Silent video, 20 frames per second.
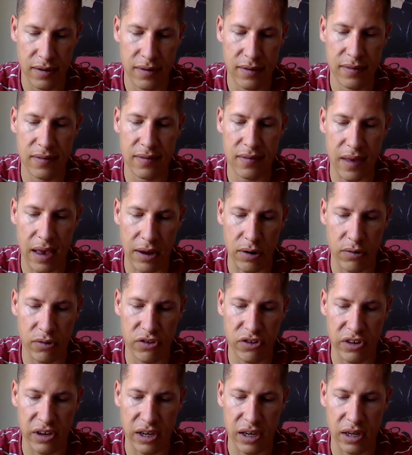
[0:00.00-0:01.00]

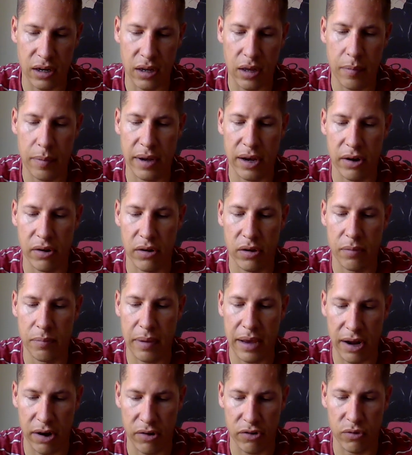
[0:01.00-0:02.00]
Cytosine
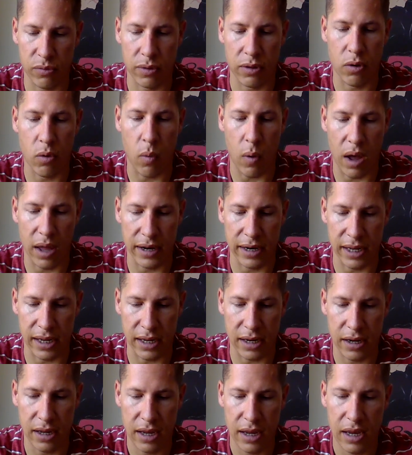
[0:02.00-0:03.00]
pairs with guanine.
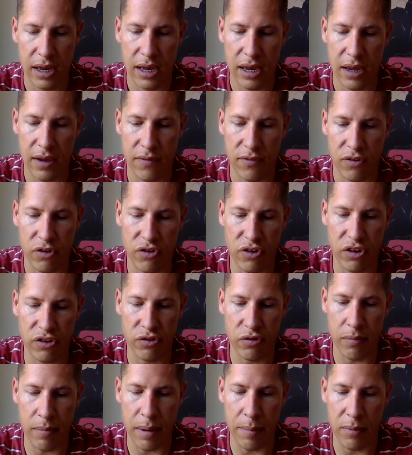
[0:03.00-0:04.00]
If you just
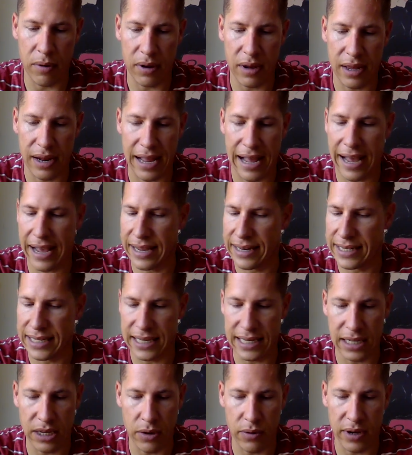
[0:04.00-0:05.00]
remember kind of A,
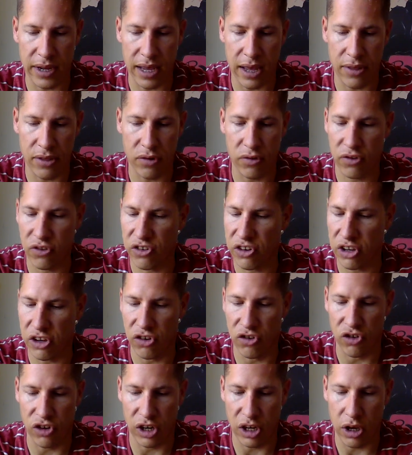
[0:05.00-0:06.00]
T go together, C,
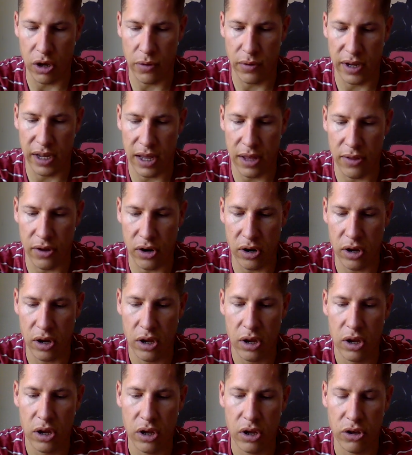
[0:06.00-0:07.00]
G go together,
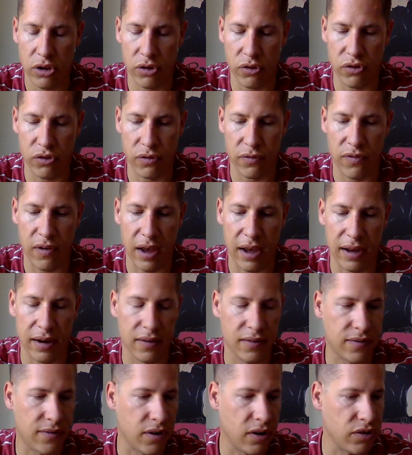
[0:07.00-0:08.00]
you'll do fine
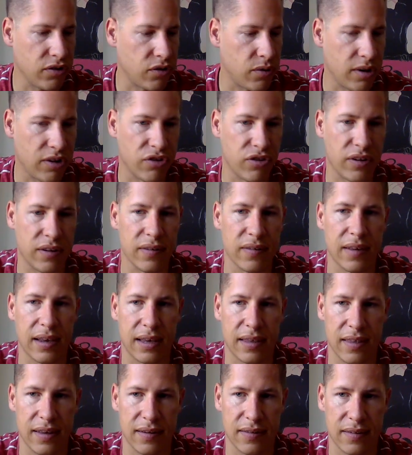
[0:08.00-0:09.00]
as far as questions like
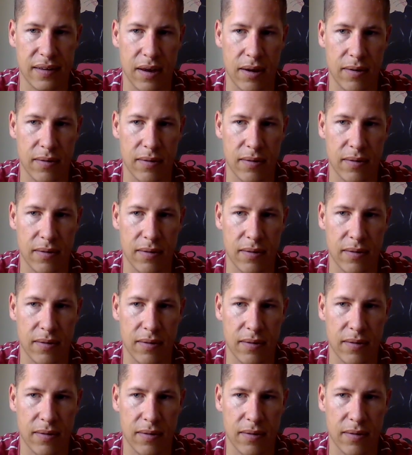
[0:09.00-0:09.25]
this go.